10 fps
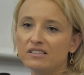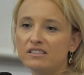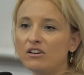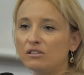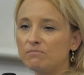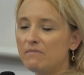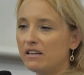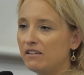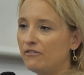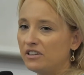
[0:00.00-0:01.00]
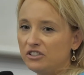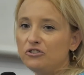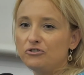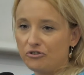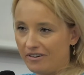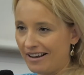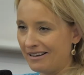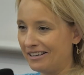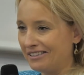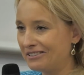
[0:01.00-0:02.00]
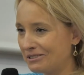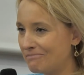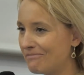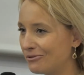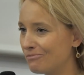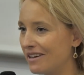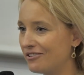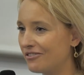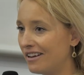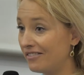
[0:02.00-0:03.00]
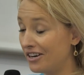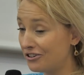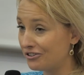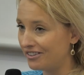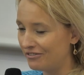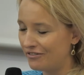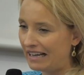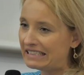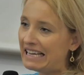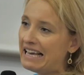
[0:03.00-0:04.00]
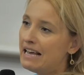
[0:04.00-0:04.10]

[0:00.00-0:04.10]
not making things easier, yeah? It is to make your life harder, in fact,